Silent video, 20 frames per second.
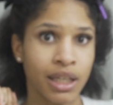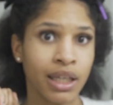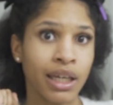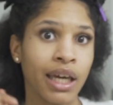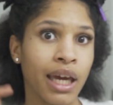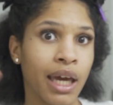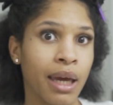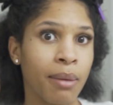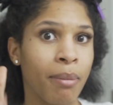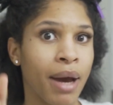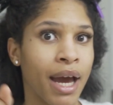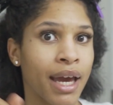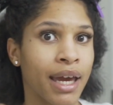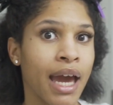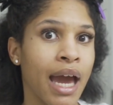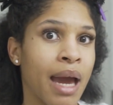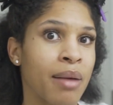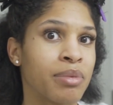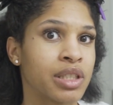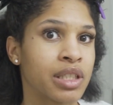link in my
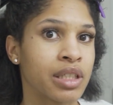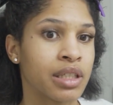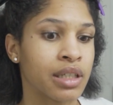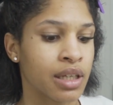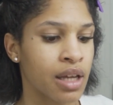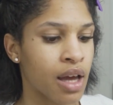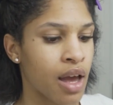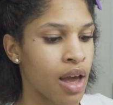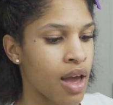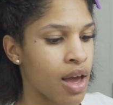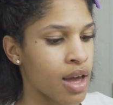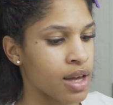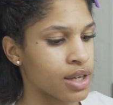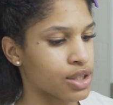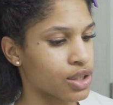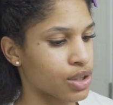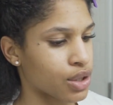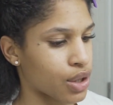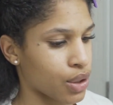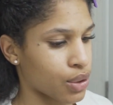caption
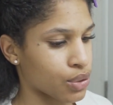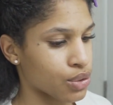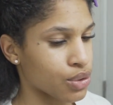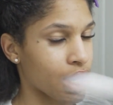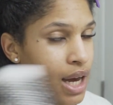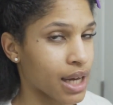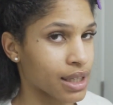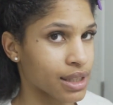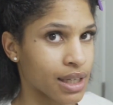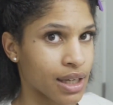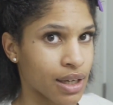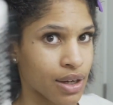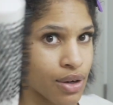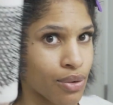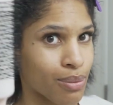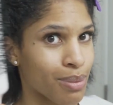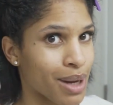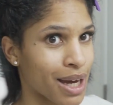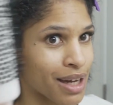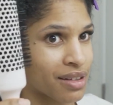so you guys can go
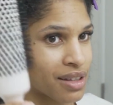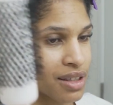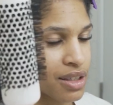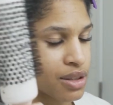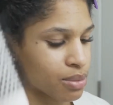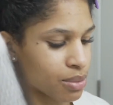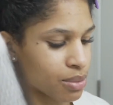buy this